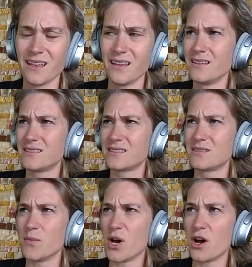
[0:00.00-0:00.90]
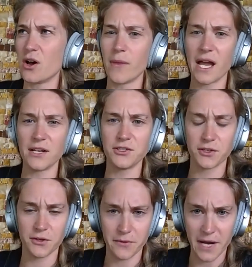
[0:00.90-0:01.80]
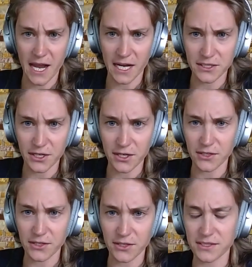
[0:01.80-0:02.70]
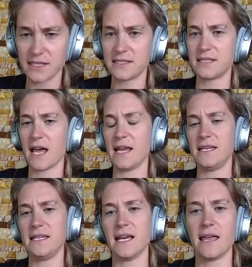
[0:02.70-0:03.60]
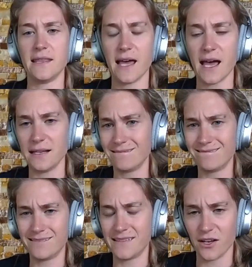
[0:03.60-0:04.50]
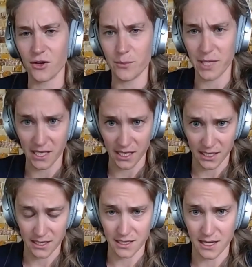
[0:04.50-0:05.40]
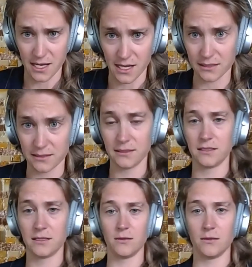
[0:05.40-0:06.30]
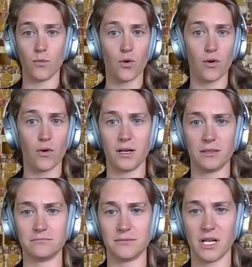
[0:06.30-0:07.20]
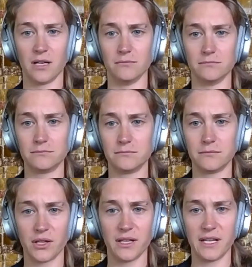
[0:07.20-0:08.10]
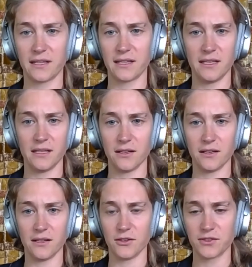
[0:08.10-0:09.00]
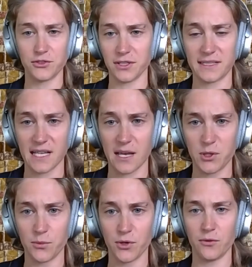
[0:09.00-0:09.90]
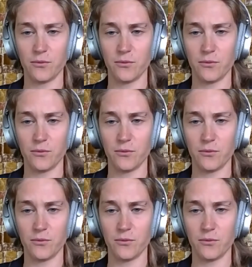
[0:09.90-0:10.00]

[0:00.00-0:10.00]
Small modular reactors, this idea that they'll be more politically or socially acceptable